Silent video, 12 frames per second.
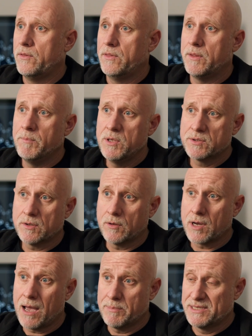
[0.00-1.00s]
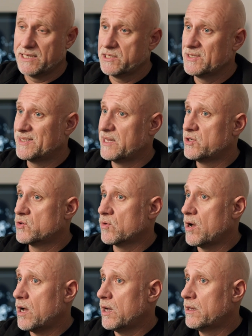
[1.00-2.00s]
The musical compositions then
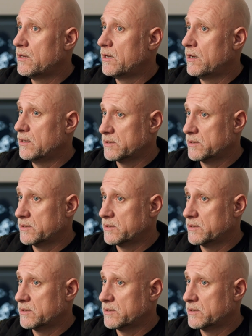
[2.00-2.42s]
draw a